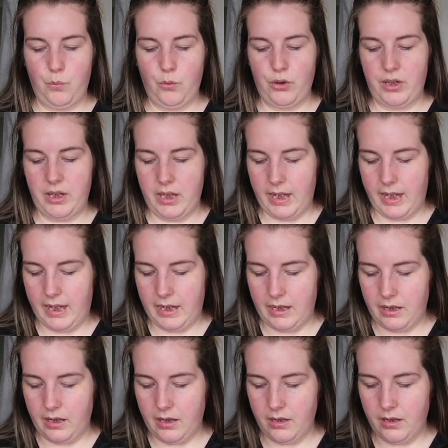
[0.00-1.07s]
would
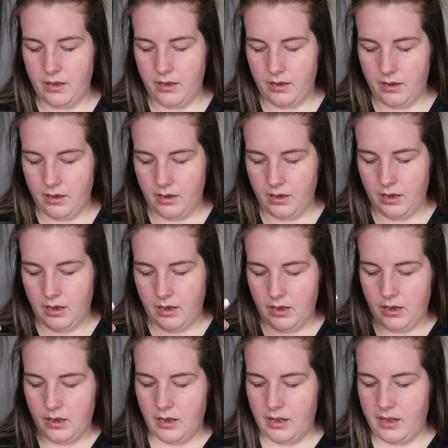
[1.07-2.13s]
need
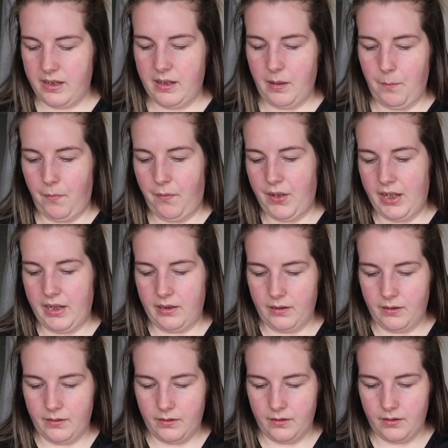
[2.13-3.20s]

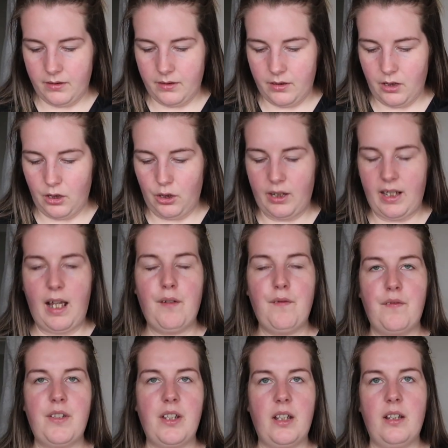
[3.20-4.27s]
something to look
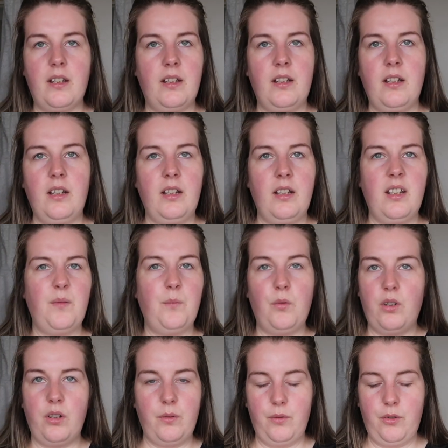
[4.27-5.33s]
after
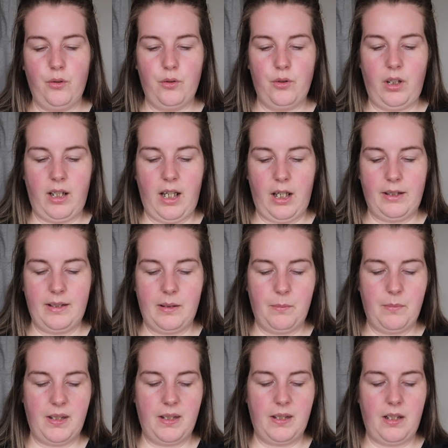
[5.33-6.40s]
what your like
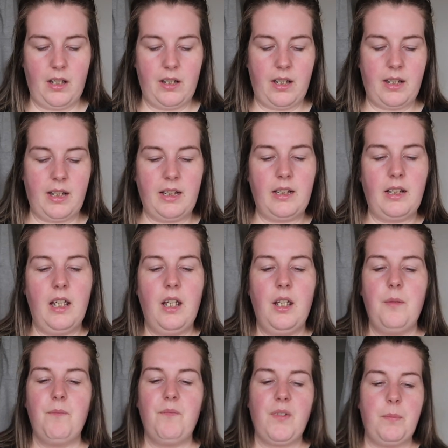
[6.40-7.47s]
items inside, I think.
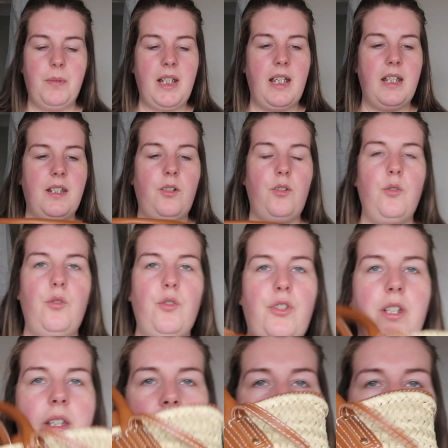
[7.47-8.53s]
But yeah, it's a
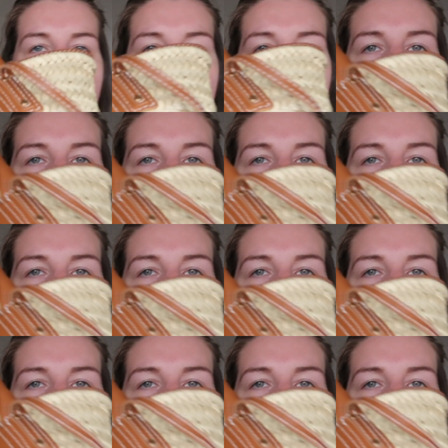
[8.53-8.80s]
gorgeous tan